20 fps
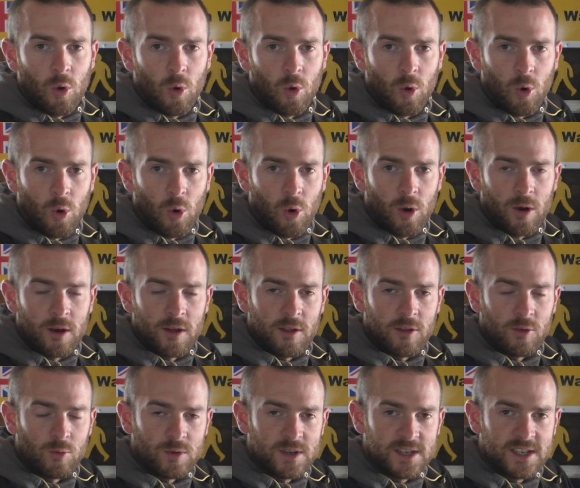or
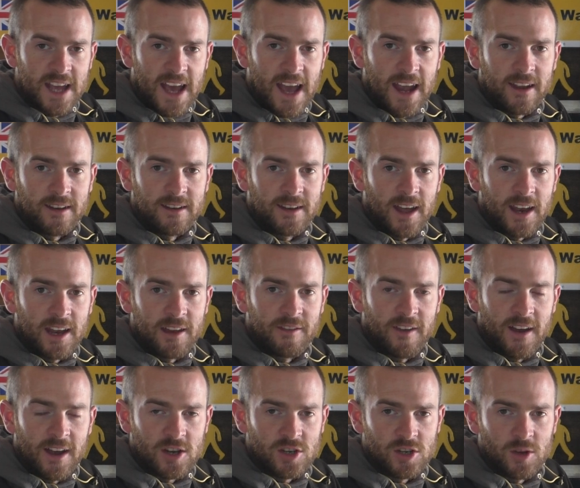through secondary
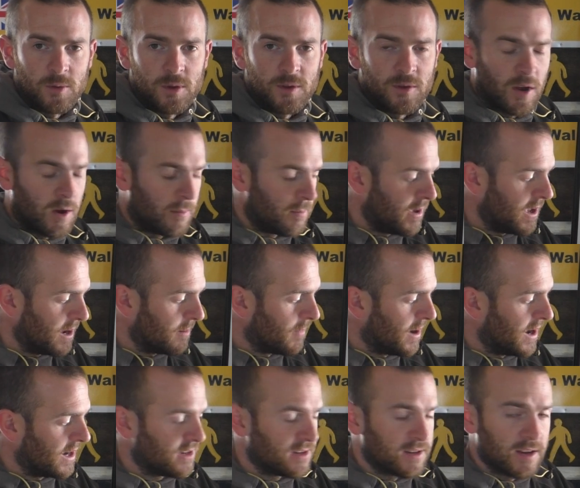infection when you've got a big
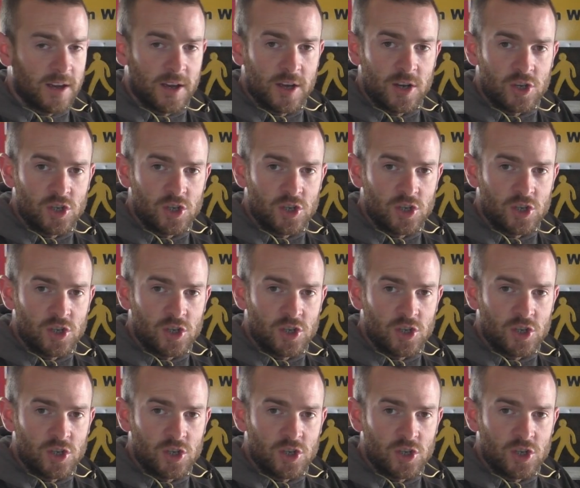mite